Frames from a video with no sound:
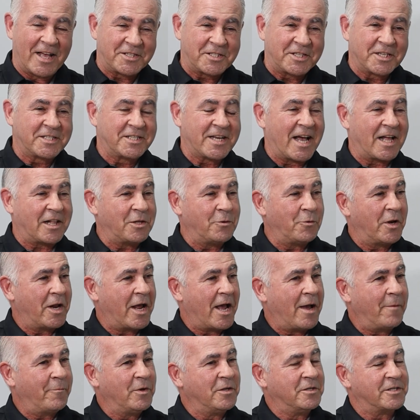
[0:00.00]
that's exactly what
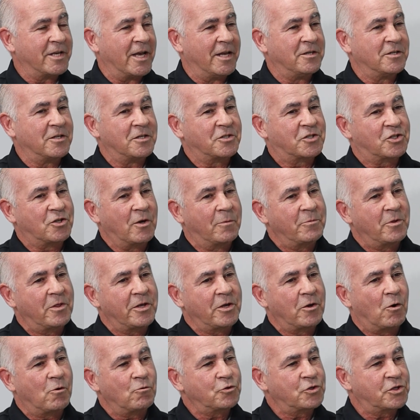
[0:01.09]
happens. And some of
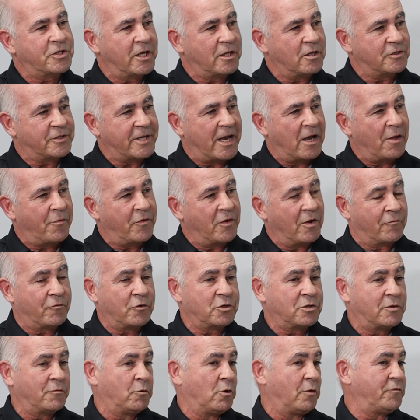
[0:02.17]
the wholesalers out there,
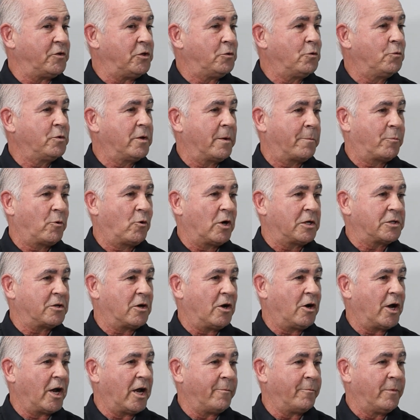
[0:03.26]
first of all, if you're doing it
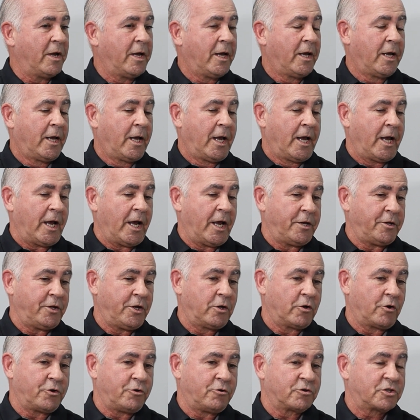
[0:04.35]
part-time, and
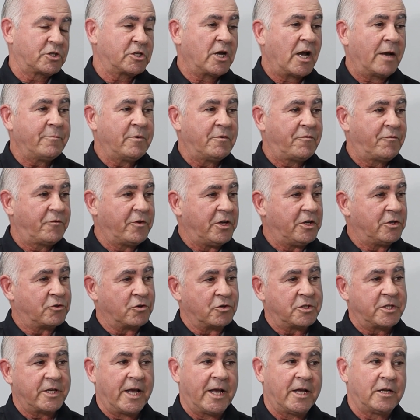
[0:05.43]
your assignment fees
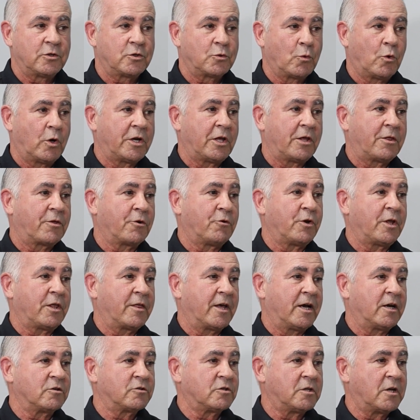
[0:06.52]
are $10,000,
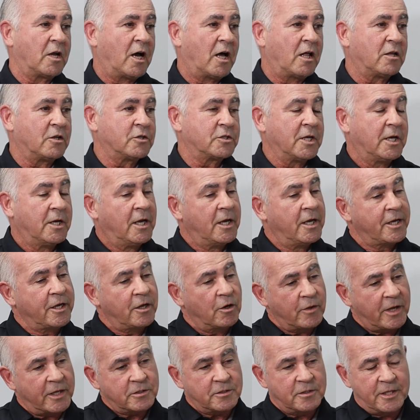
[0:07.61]
$20,000,
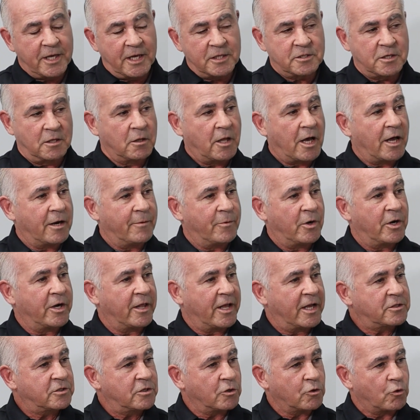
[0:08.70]
$30,000, that's a lot of money.
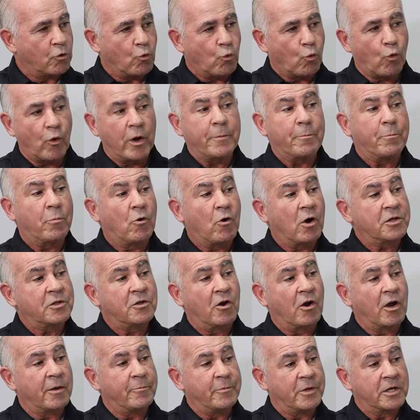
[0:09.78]
That's a great
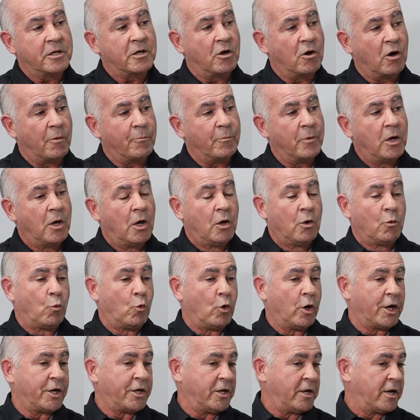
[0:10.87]
part-time income
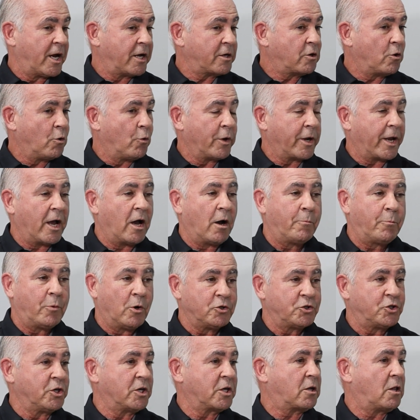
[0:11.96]
where you're not going out
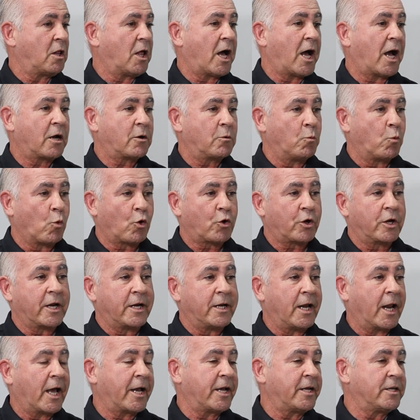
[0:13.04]
punching the clock,
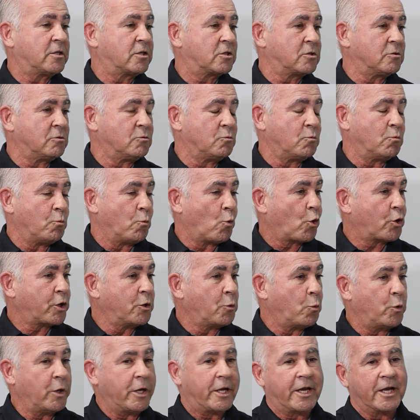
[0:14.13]
working nights and
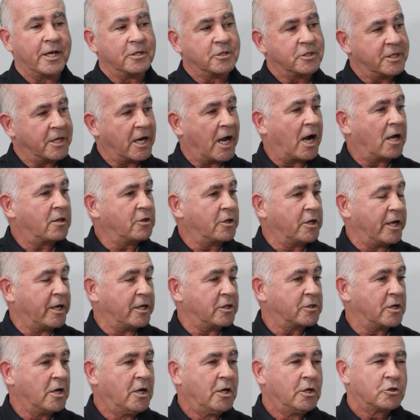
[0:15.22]
working weekends and
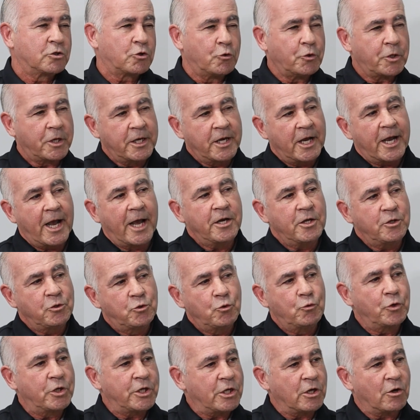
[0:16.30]
holidays. So you can kind of
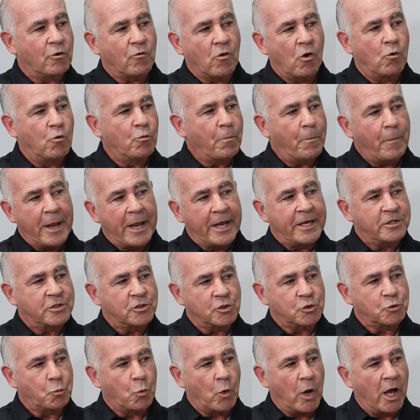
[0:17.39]
do it at your own pace
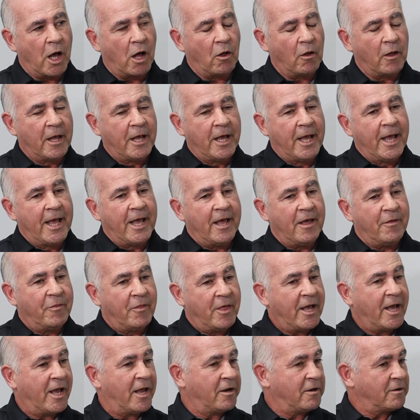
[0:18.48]
as well. And
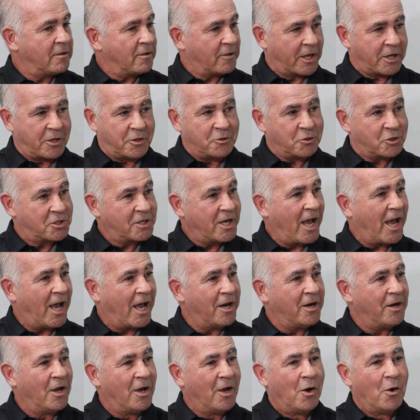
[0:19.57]
then, like you
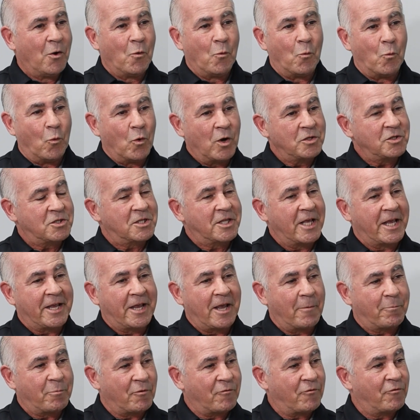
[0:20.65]
said, once they
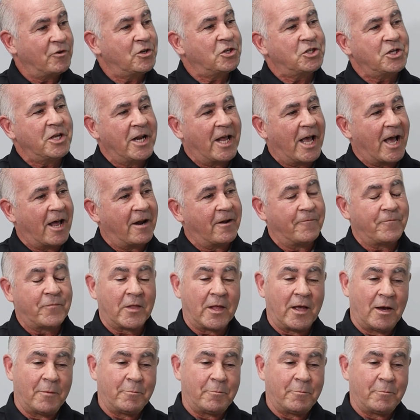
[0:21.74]
get proficient at it,